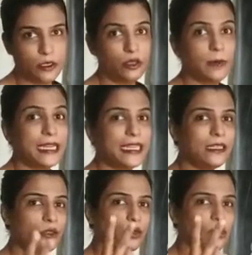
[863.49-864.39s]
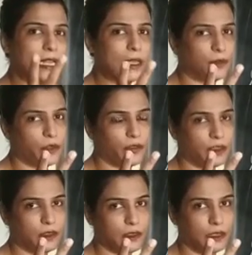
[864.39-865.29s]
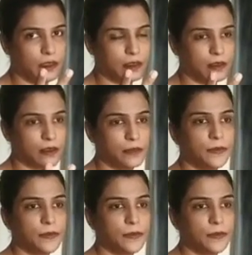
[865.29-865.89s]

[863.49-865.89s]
You will be getting 2 types of exercises.